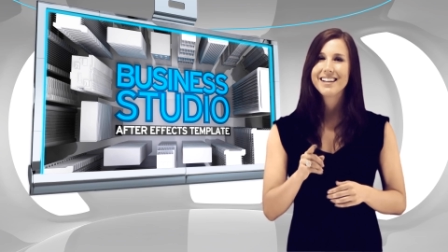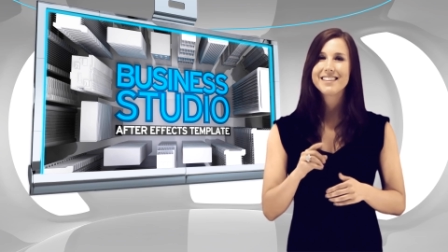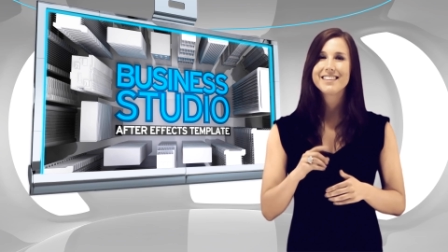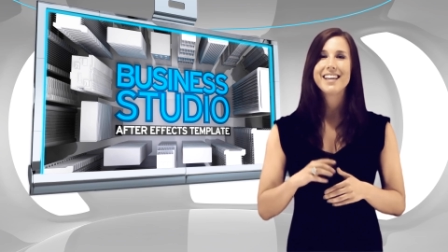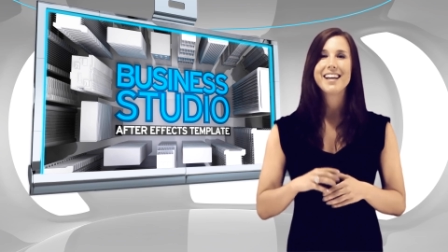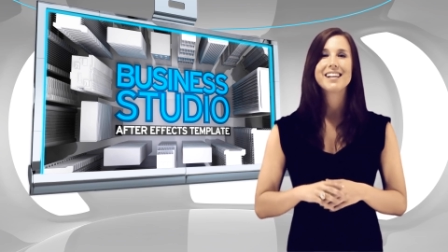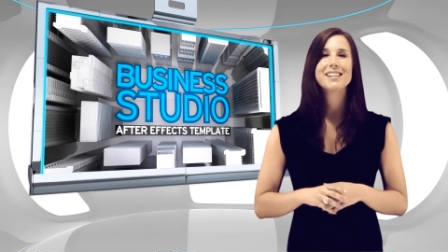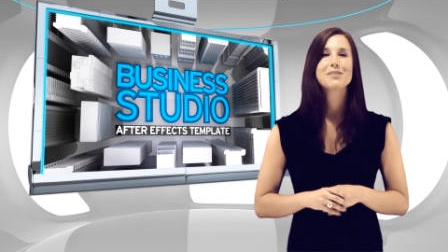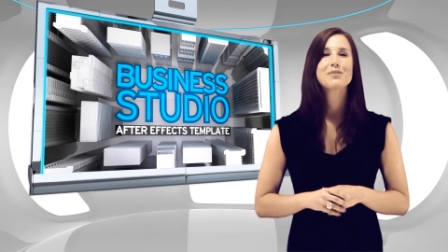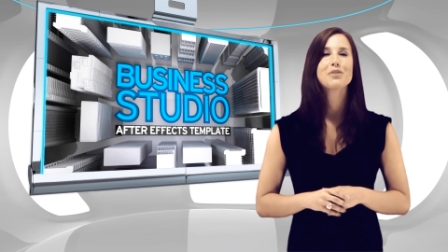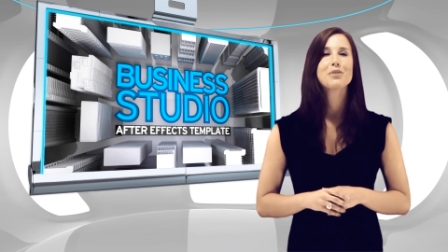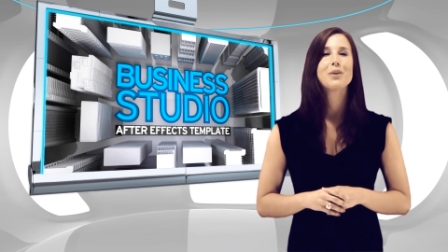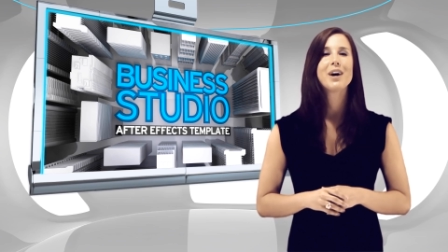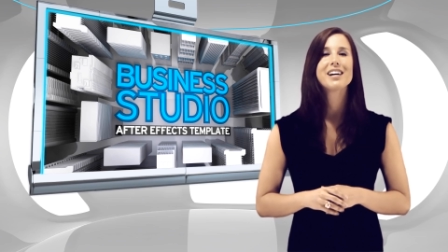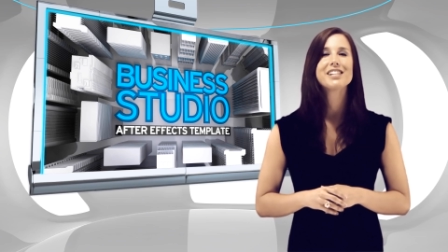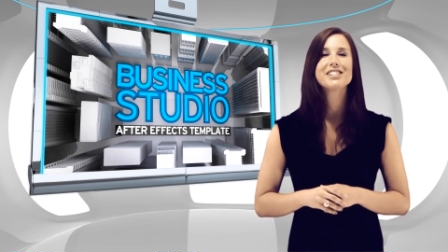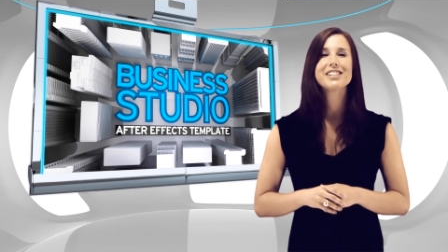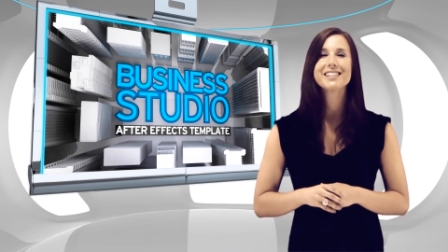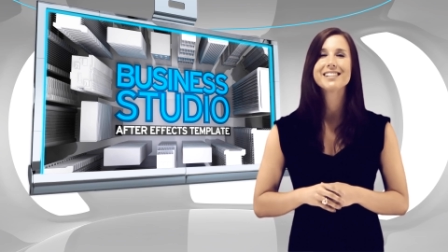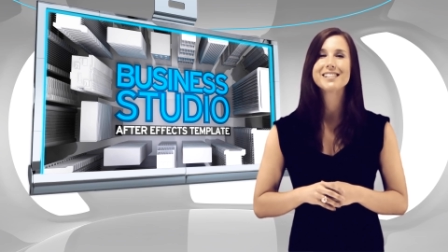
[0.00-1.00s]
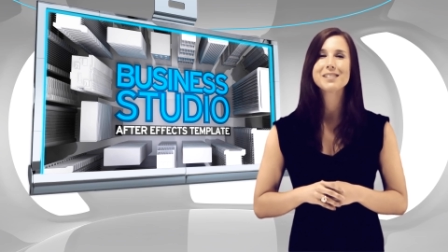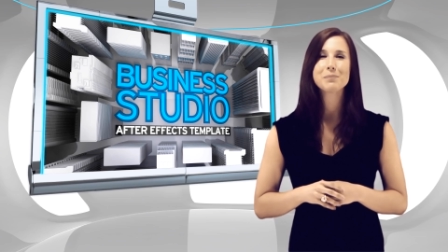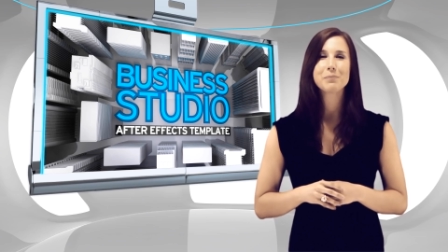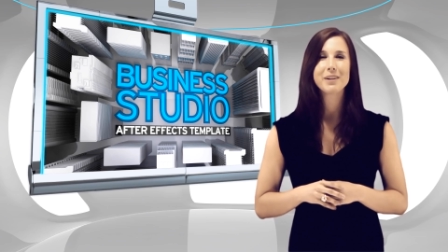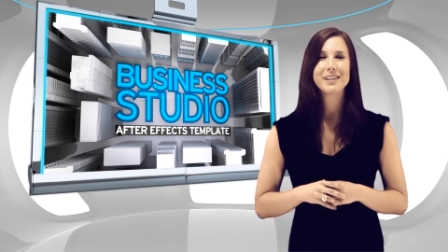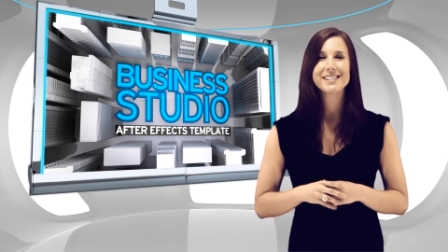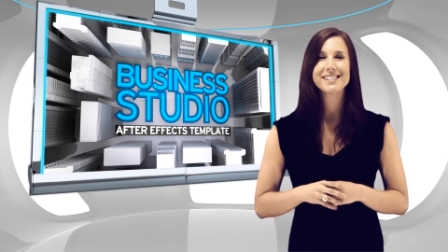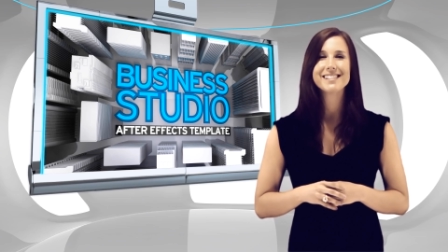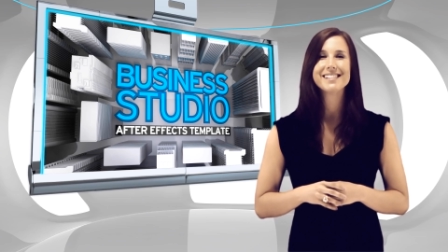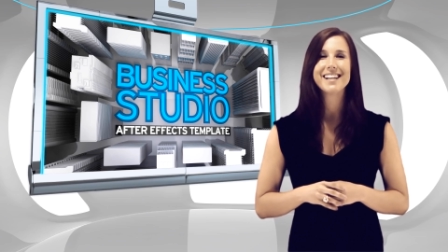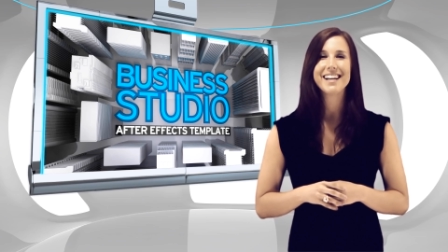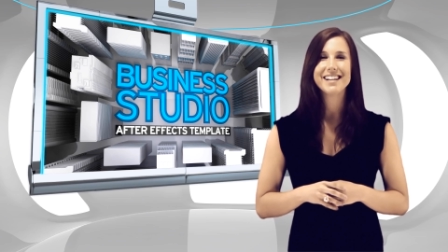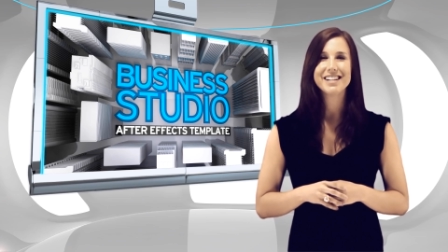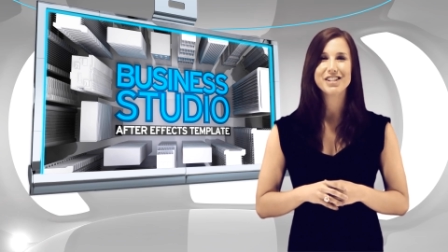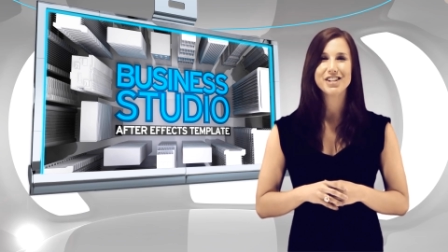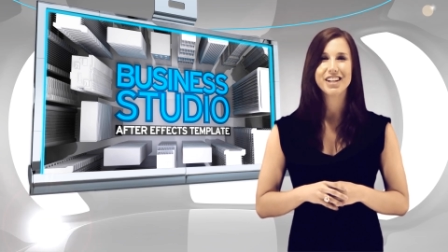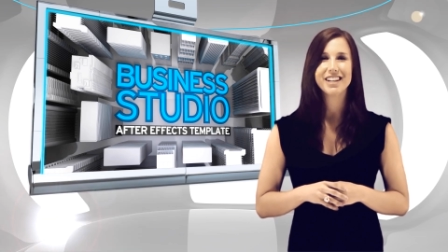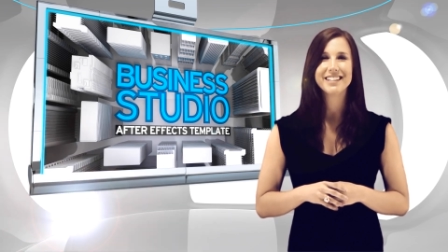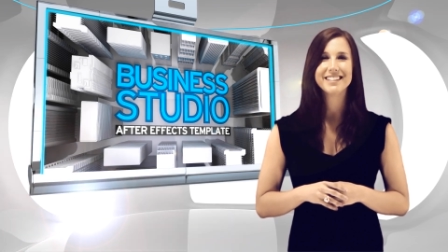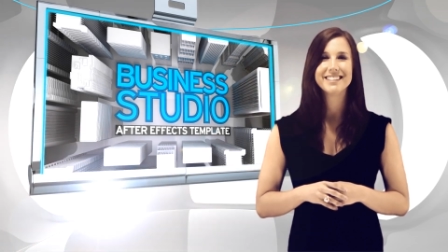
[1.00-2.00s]
Thanks for watching this
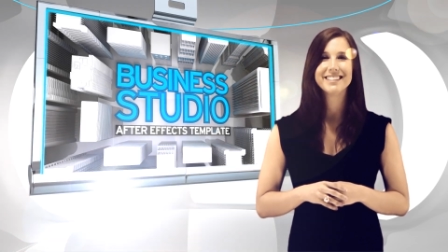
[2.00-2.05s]
presentation.